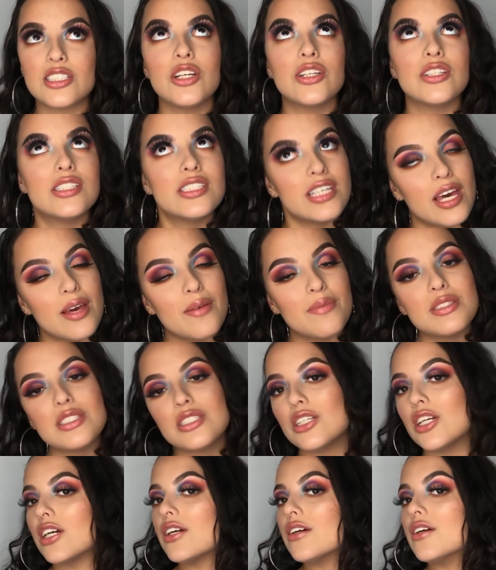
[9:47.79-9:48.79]
your
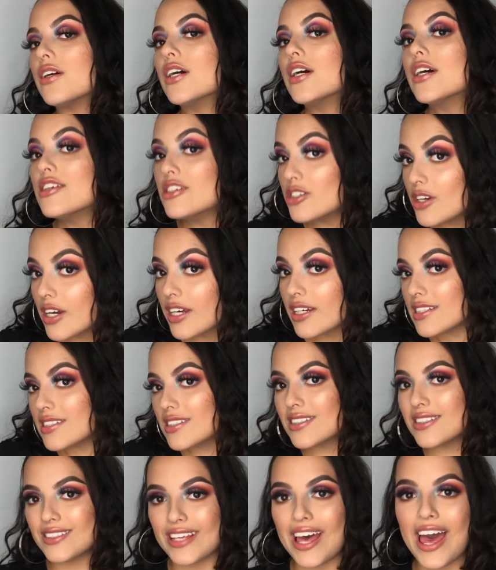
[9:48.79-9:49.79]
tips, your
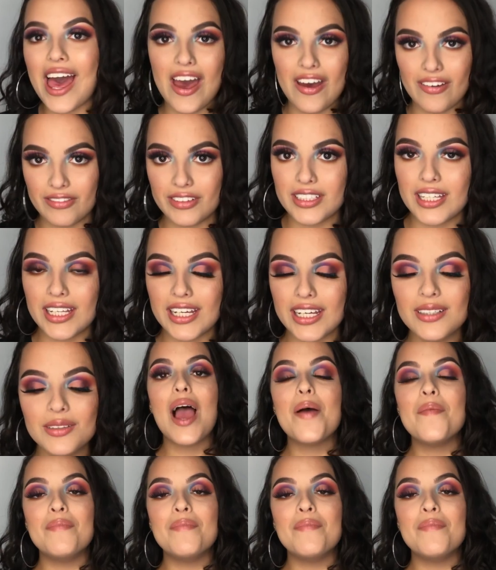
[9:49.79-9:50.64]
tricks, everything.